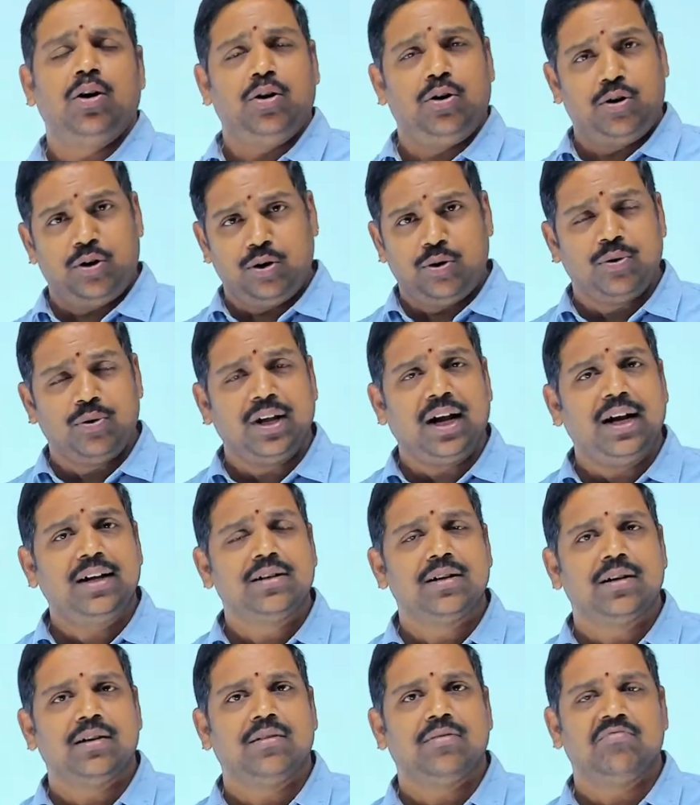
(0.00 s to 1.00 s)
you know that?
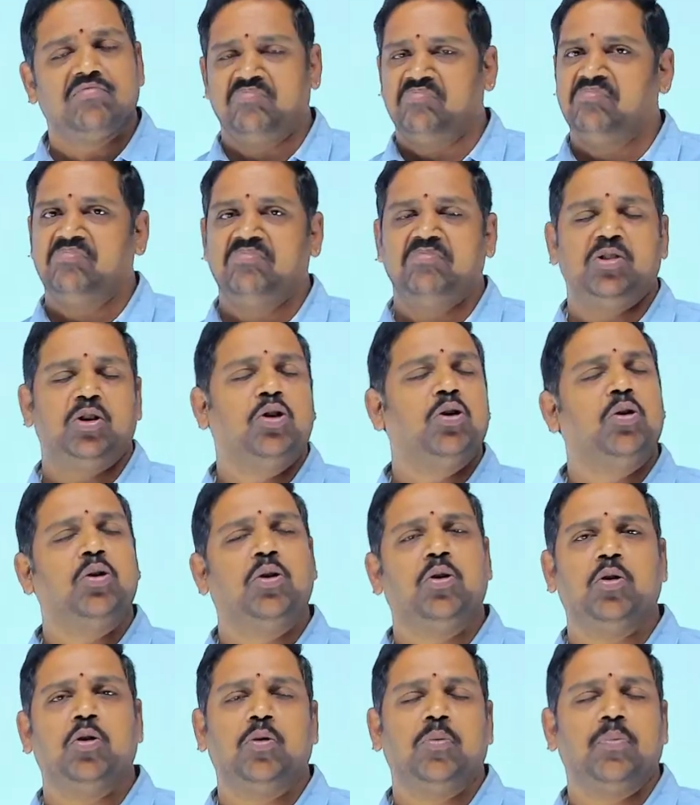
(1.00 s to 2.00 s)
Don't know.